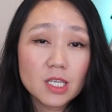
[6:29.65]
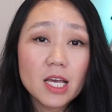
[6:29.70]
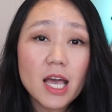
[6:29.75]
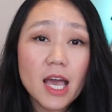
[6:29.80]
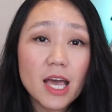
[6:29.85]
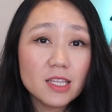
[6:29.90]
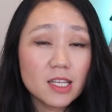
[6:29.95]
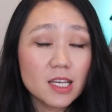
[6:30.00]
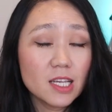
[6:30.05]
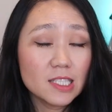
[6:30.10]

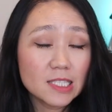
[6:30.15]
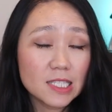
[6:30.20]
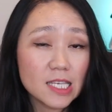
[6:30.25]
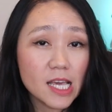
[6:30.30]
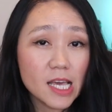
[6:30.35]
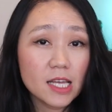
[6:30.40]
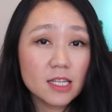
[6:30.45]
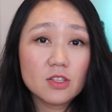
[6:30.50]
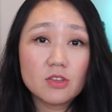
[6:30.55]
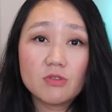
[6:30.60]
And at
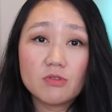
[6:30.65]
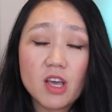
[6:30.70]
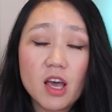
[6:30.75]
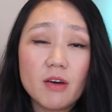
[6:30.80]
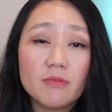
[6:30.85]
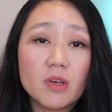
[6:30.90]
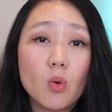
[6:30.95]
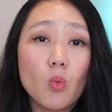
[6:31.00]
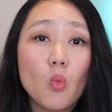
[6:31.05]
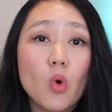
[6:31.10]
the end, you
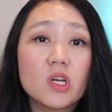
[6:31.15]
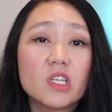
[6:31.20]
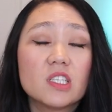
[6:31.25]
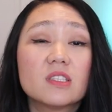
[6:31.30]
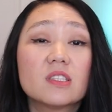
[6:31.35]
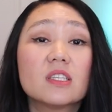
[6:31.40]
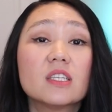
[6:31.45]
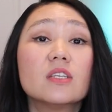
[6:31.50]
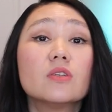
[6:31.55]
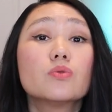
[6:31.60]
tell them what
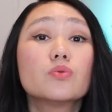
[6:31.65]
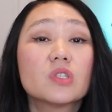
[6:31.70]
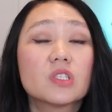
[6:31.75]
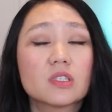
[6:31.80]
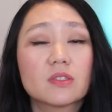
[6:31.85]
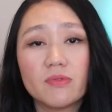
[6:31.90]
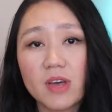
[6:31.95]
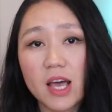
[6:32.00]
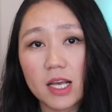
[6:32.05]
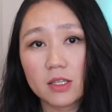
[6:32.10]
are the
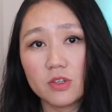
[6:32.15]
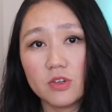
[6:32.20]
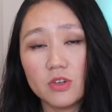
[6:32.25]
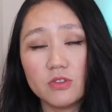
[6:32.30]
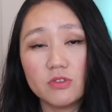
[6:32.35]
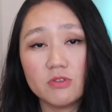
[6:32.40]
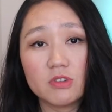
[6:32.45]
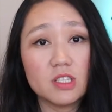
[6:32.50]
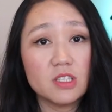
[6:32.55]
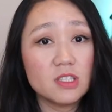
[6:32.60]
risk
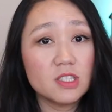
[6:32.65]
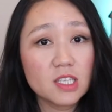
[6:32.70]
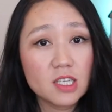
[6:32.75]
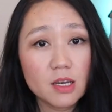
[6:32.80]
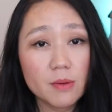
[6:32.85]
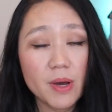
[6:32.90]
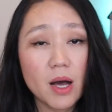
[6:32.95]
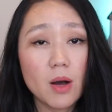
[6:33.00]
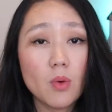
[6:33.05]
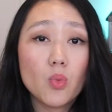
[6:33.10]
factors you can think
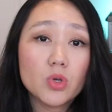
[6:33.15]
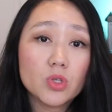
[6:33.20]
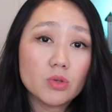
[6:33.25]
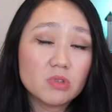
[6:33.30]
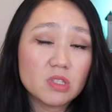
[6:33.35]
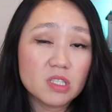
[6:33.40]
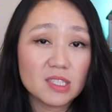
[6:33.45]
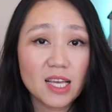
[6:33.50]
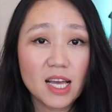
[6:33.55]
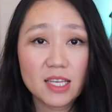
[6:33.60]
about when you
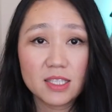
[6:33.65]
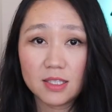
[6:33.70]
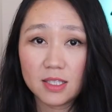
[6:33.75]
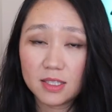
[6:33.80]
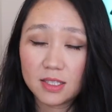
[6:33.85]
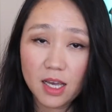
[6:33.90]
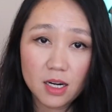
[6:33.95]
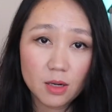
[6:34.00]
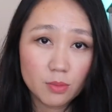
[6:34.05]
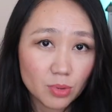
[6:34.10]
design
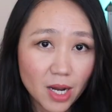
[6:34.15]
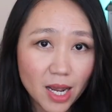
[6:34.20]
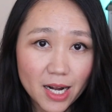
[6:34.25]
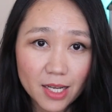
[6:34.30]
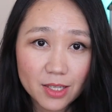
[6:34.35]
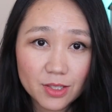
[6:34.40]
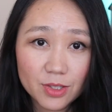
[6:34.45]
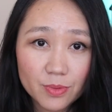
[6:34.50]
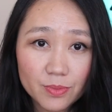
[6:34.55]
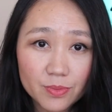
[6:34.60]
this kind of
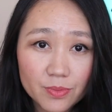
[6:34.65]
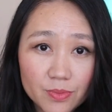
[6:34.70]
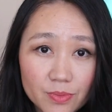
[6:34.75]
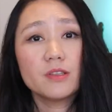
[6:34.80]
product.